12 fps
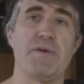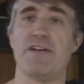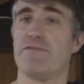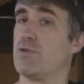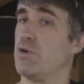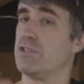And
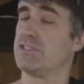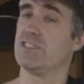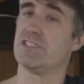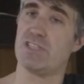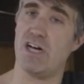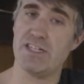of course,
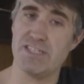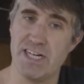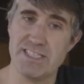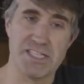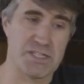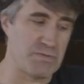
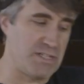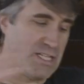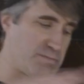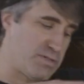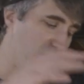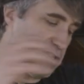sawdust and
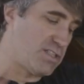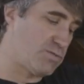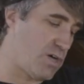3D printers,